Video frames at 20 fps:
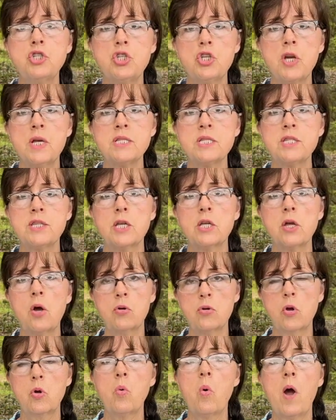just the
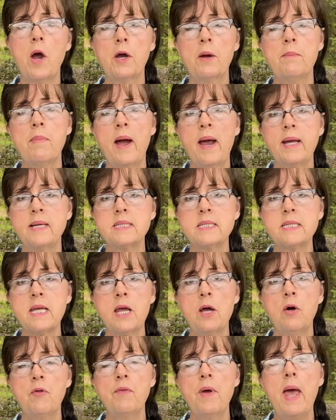Cocoa Coir by
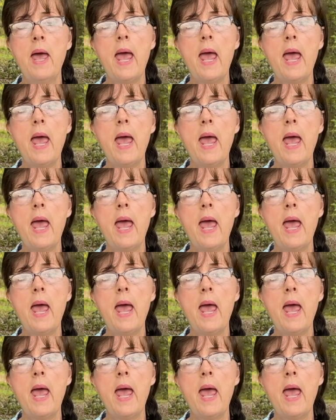itself,